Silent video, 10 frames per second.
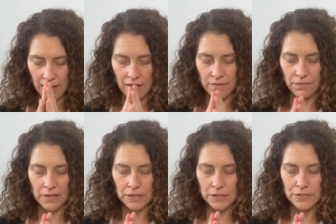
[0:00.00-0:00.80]

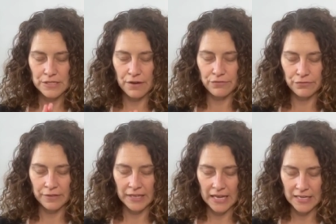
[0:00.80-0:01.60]
Feel yourself
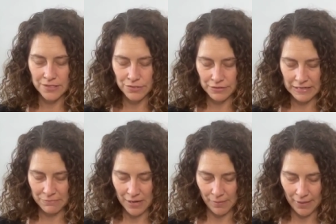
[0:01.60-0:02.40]
re-entering
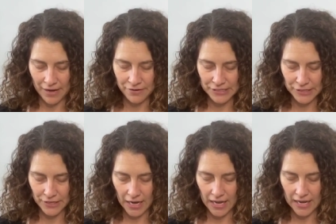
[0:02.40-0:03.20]
by bowing your
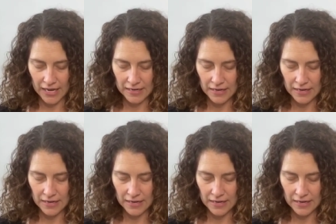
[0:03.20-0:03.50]
head,